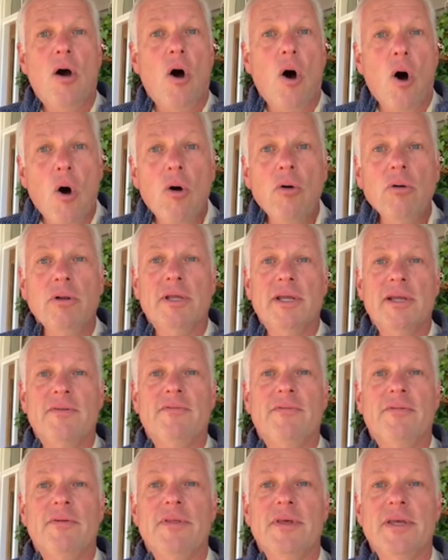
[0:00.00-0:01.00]
only
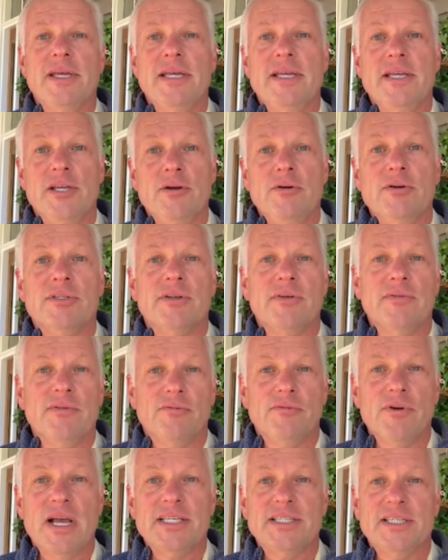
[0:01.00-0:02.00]
for the use of the
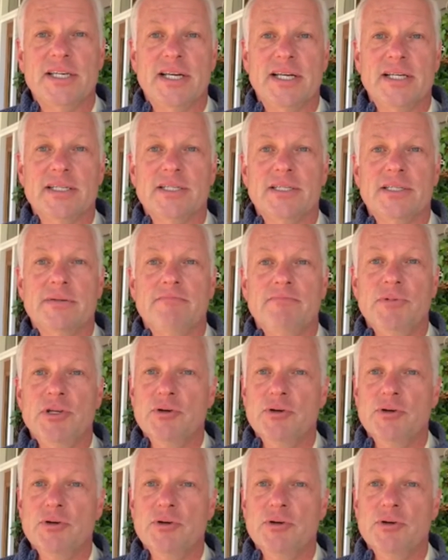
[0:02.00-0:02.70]
residence.